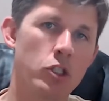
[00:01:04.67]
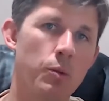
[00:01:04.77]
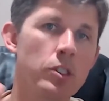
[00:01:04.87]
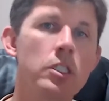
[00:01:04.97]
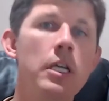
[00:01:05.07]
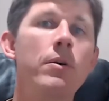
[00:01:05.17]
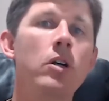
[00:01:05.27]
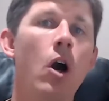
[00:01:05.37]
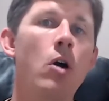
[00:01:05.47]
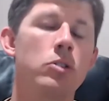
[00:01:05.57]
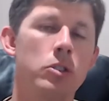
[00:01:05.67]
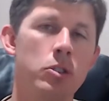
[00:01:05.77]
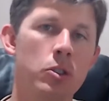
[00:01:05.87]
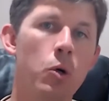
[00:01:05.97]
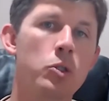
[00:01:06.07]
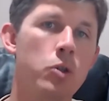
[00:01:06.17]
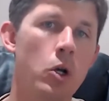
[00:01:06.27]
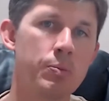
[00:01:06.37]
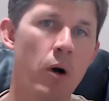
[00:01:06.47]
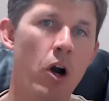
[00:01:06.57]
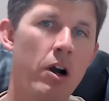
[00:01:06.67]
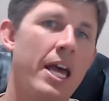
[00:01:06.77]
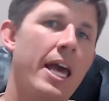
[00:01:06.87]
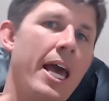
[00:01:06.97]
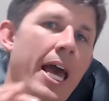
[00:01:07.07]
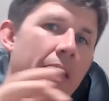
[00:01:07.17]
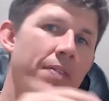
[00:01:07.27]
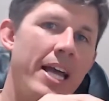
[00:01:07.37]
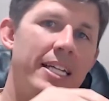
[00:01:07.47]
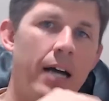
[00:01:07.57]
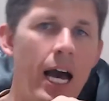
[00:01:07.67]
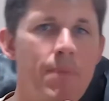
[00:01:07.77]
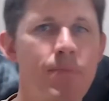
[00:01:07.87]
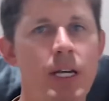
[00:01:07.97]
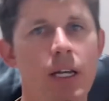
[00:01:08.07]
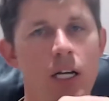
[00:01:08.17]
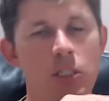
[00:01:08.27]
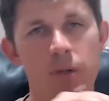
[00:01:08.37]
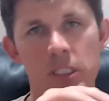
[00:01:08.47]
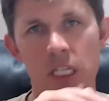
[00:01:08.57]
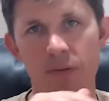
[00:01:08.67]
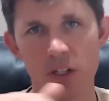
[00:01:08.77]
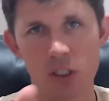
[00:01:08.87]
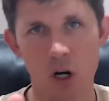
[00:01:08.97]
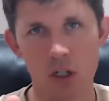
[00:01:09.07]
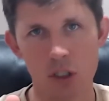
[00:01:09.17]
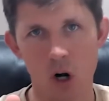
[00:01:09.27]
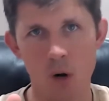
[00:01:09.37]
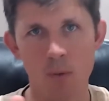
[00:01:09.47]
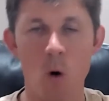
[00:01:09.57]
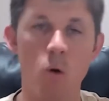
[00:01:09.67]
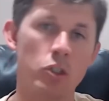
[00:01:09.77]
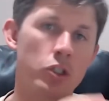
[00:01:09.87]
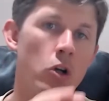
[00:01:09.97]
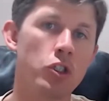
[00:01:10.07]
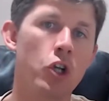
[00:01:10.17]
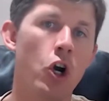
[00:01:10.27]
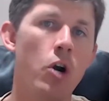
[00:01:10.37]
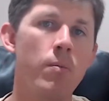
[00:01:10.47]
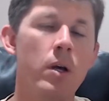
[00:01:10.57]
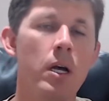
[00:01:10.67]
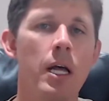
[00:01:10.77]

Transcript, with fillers: So when someone goes to the Google search bar and they type in a specific search term or search term